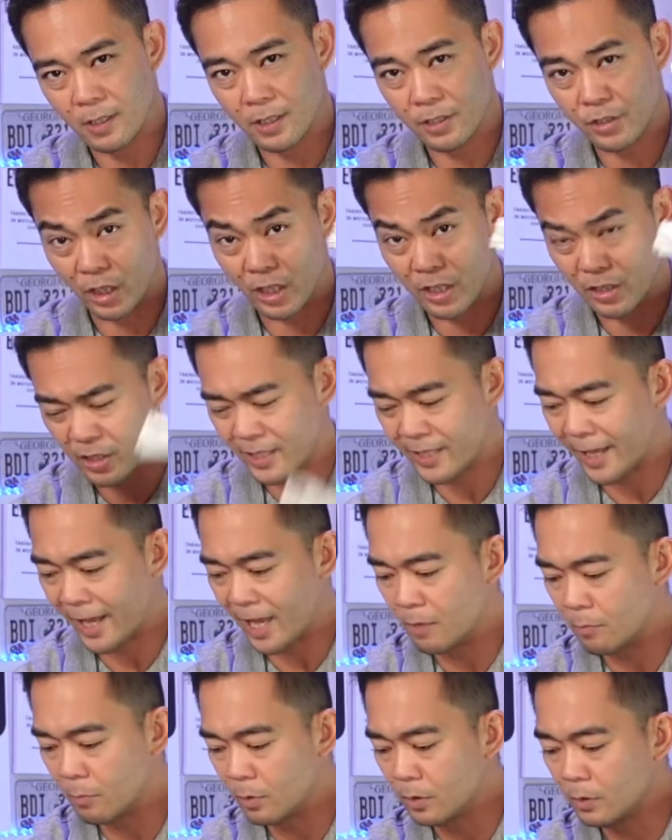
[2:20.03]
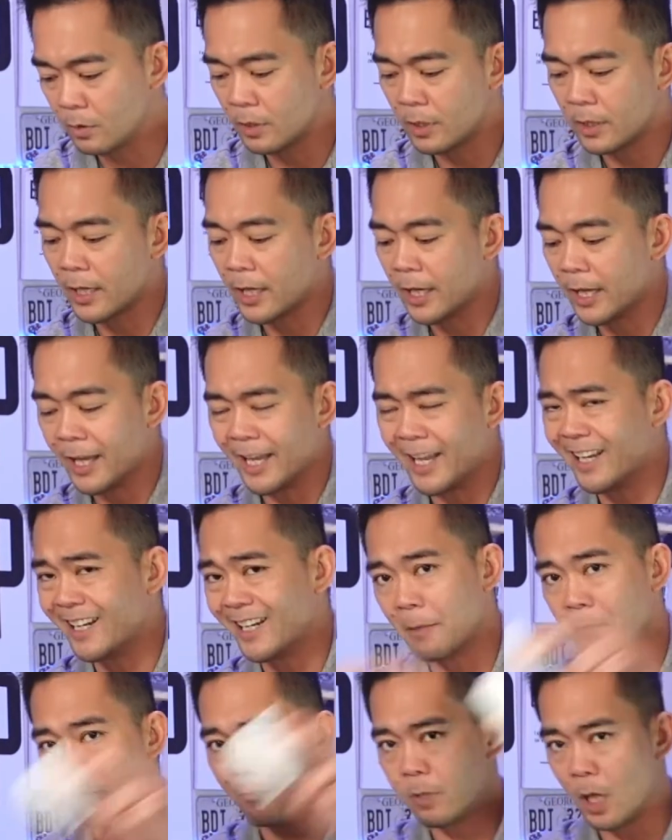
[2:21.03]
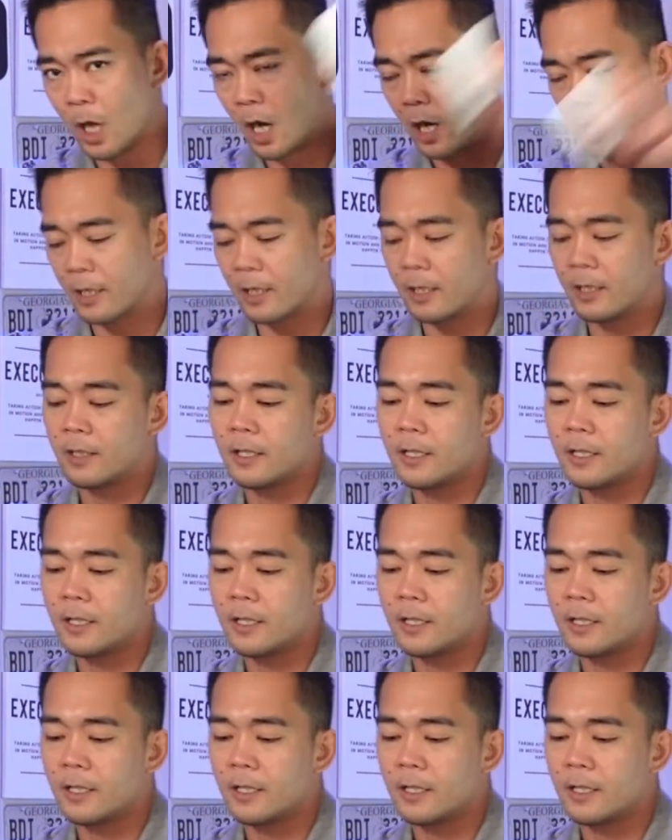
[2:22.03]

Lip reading: a charging cable, and a block.